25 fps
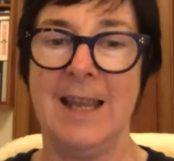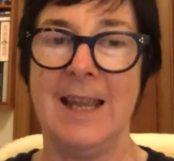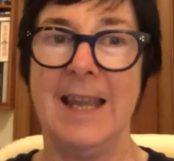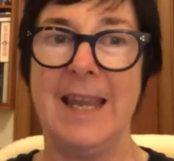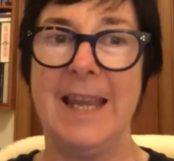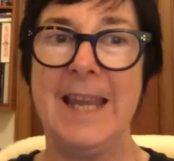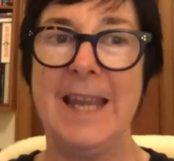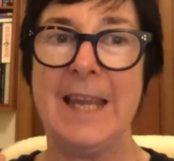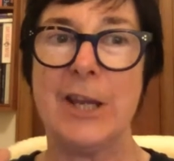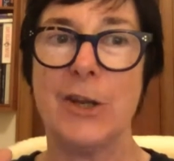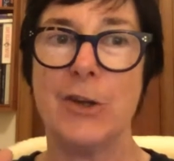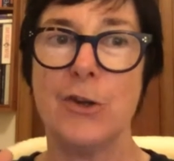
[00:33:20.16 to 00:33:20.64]

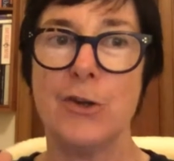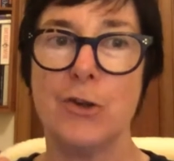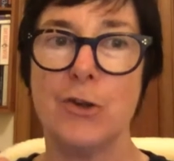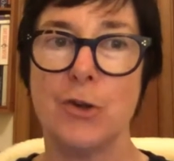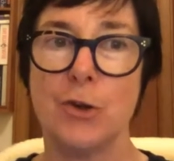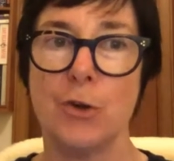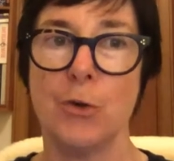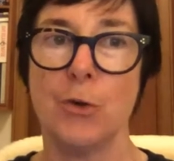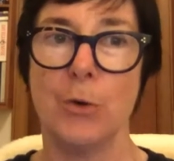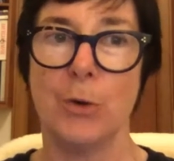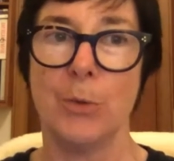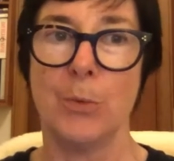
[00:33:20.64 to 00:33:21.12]
It can
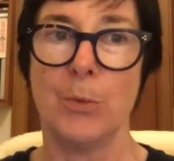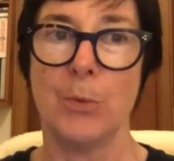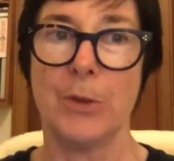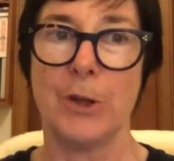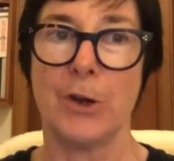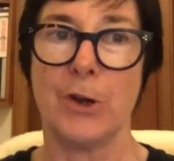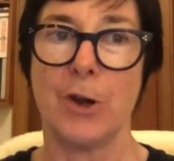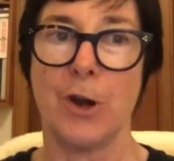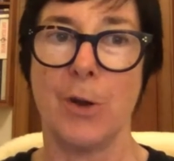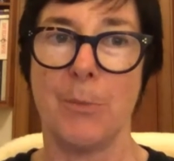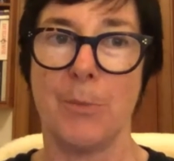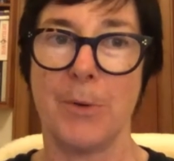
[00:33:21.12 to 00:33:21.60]
do it with a
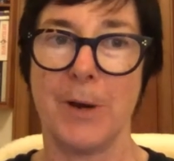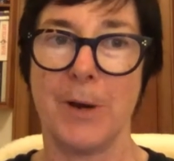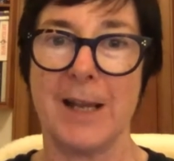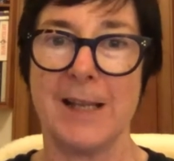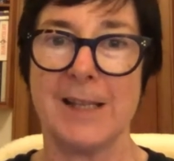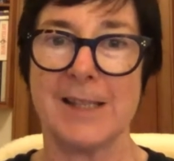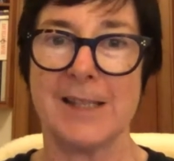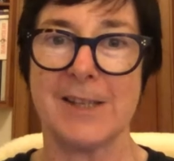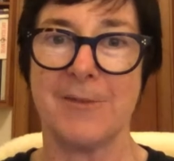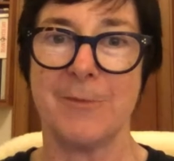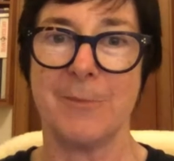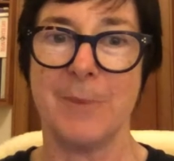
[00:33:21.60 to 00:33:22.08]

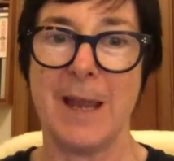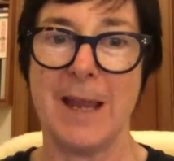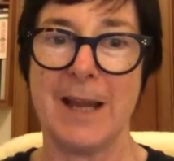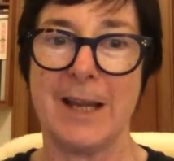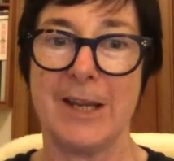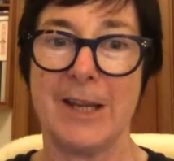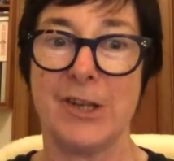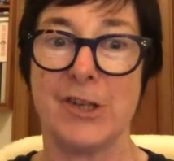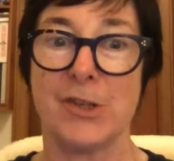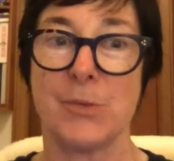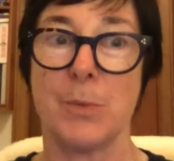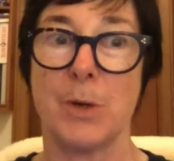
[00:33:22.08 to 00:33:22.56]
comprehensive
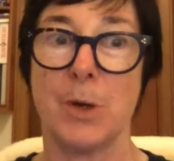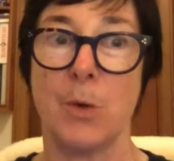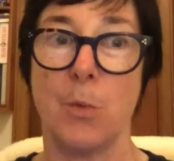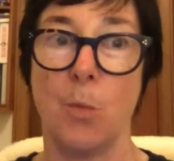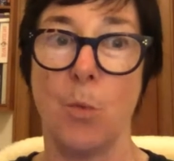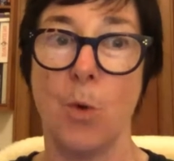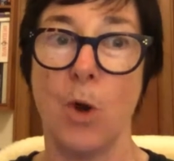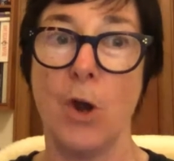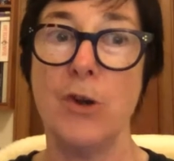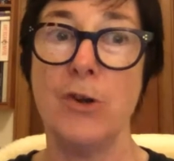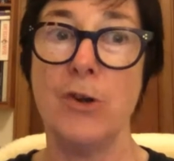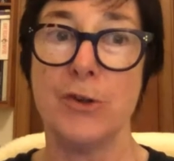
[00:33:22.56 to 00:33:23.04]
package, but it
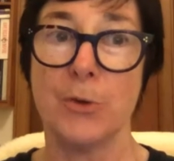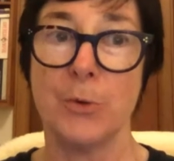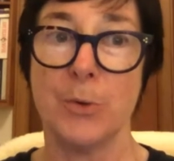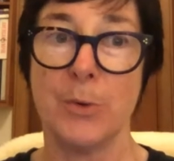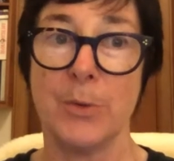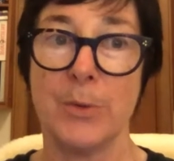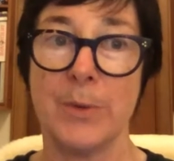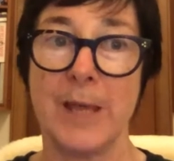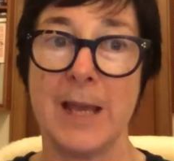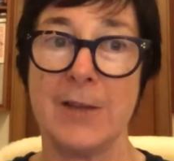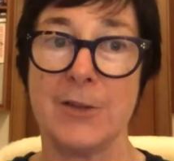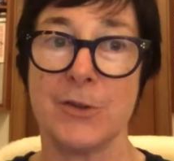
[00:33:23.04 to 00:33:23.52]
won't do it
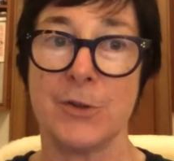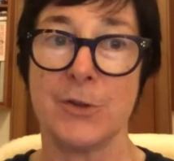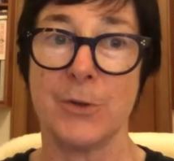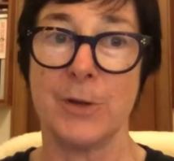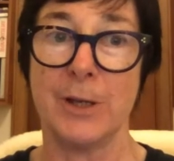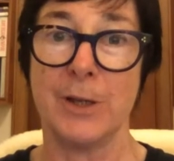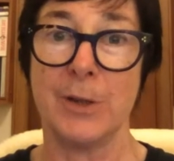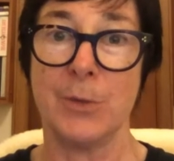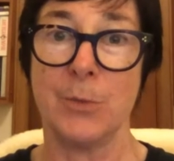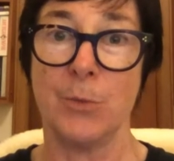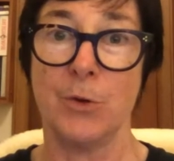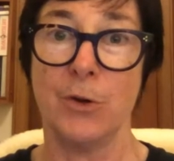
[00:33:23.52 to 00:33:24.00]
without
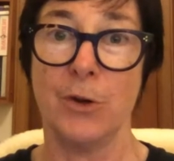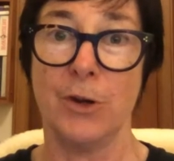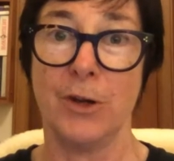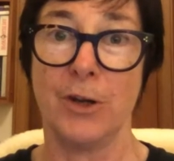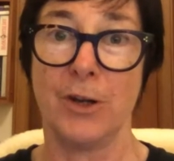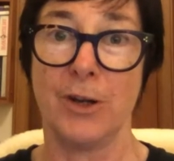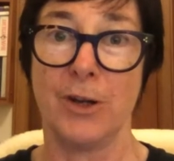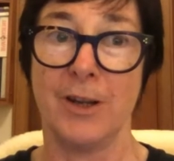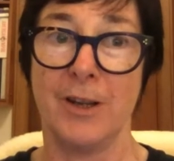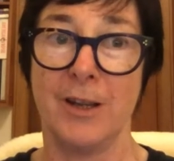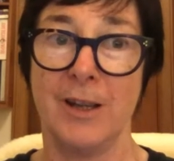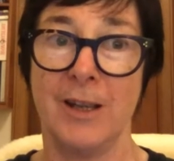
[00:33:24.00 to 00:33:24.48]
doing the work.
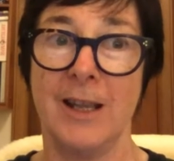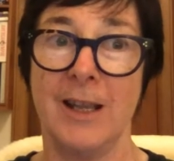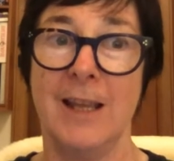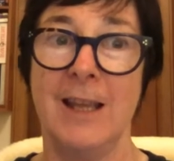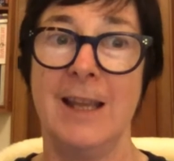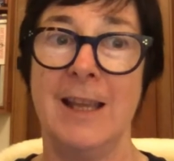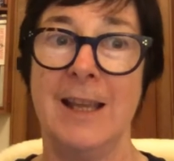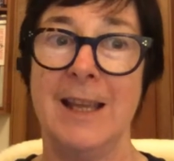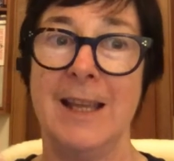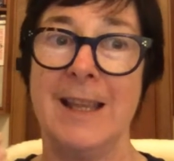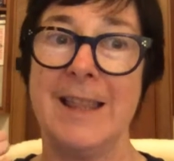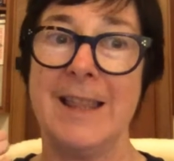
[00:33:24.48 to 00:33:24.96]

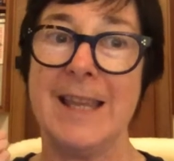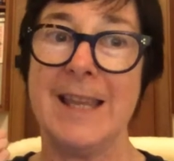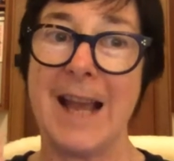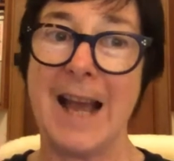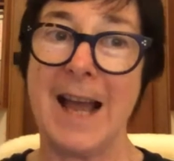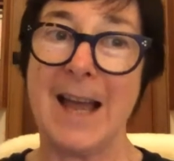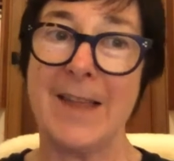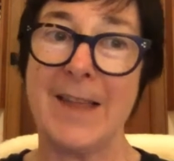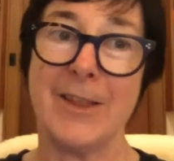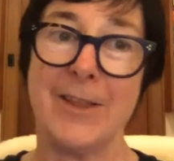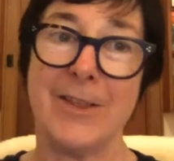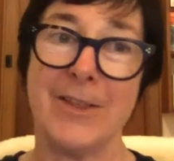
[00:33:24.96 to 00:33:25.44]
The
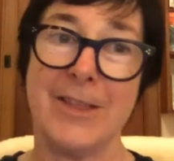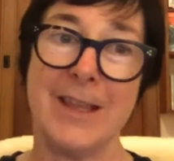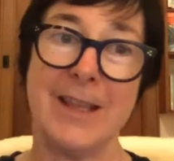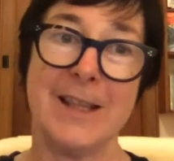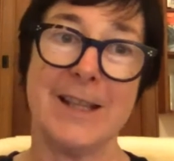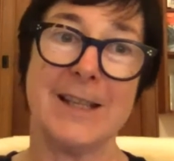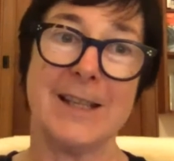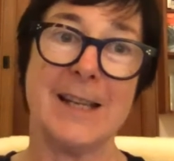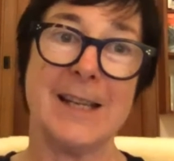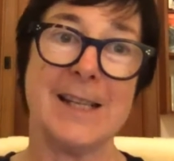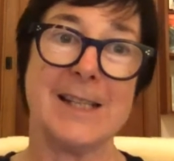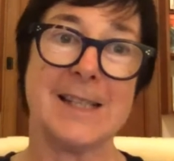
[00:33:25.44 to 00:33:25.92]
other thing
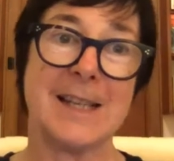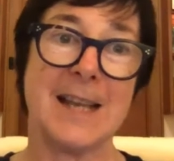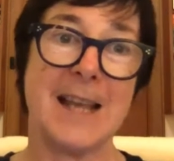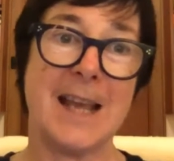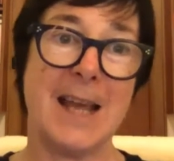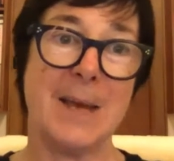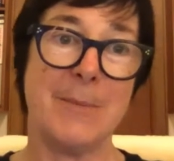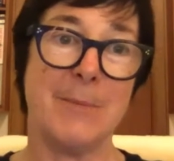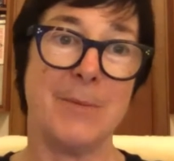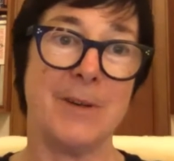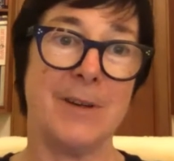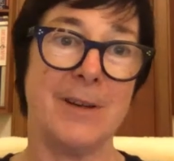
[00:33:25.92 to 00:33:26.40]
that needs to
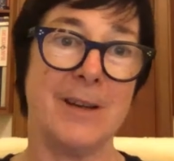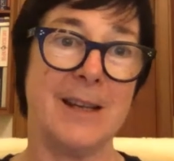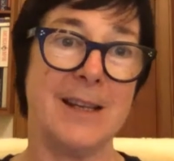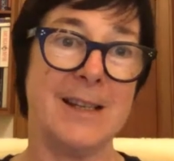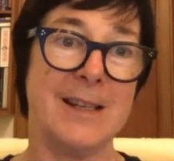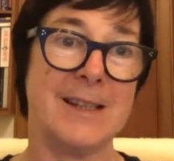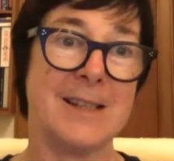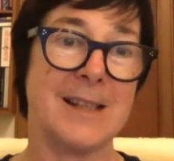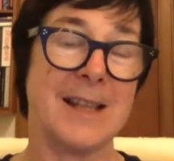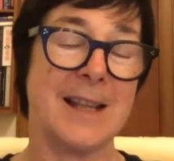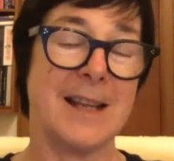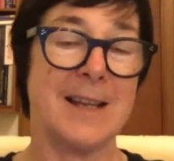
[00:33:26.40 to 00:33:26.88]
happen
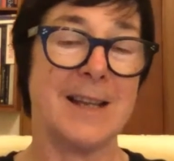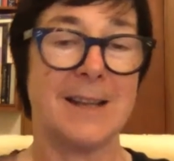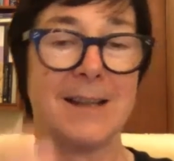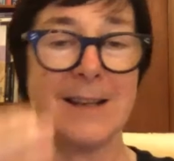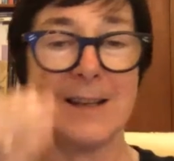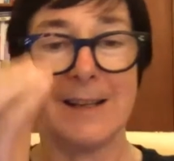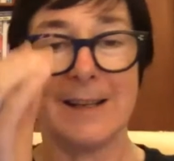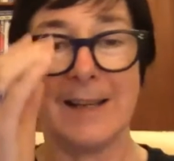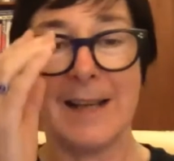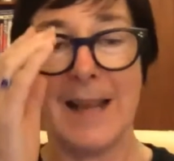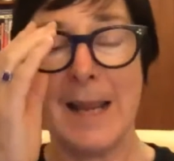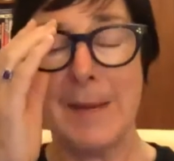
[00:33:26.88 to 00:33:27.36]
is that
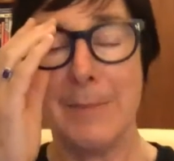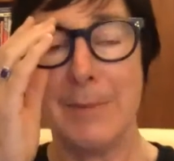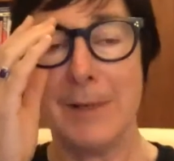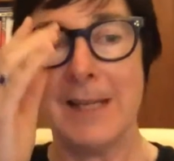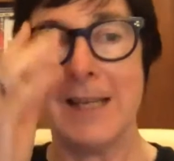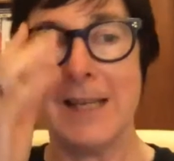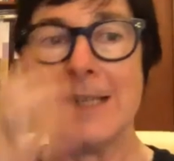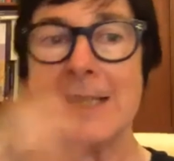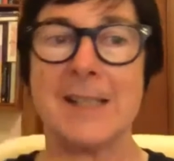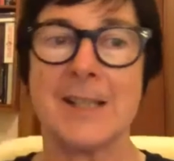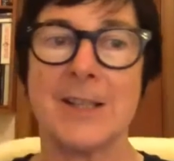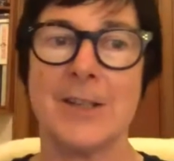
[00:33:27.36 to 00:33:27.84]
Labor
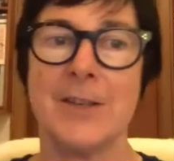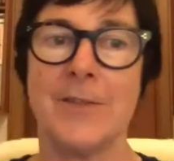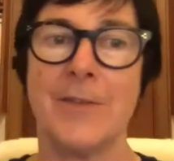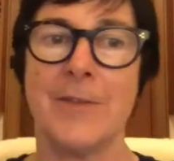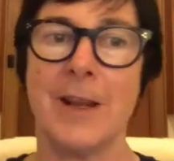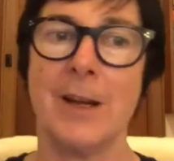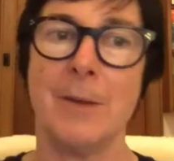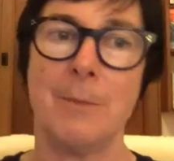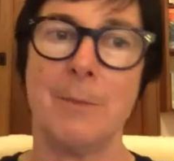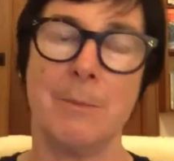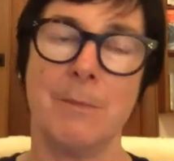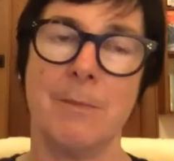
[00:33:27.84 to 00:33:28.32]
needs to
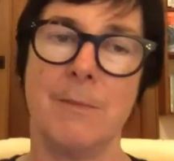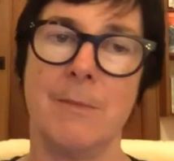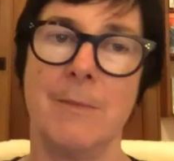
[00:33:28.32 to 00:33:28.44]
develop